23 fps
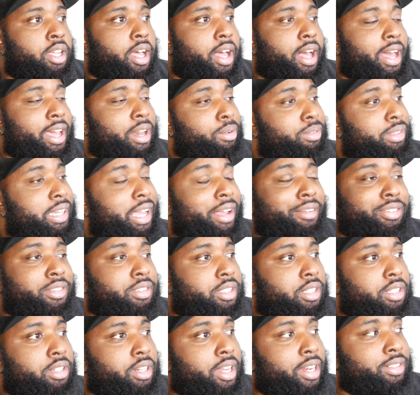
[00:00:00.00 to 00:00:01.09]
I don't think I've
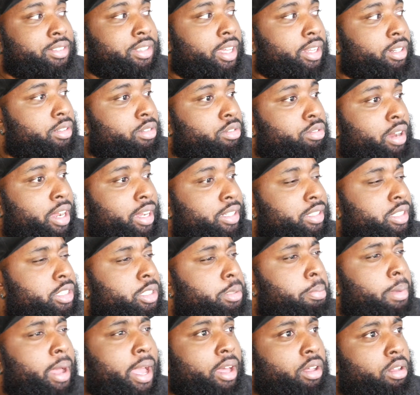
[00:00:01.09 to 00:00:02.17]
seen Askeladd crack a
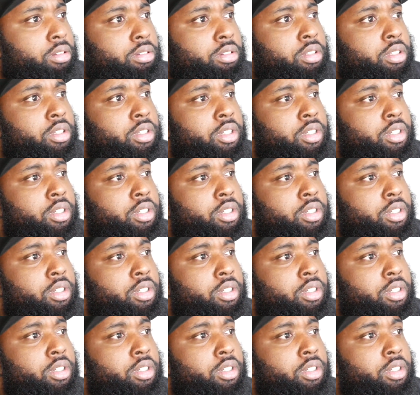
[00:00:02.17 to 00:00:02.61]
smile